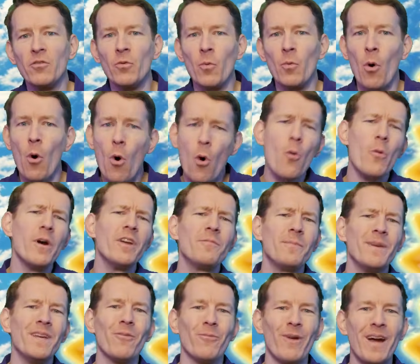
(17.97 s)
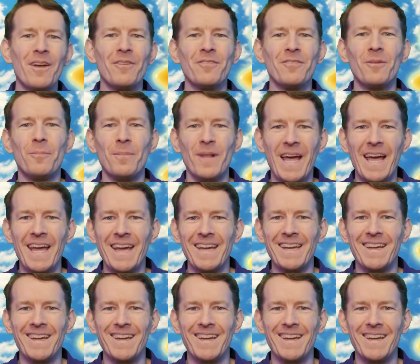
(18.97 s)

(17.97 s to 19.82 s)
who will always be around to play?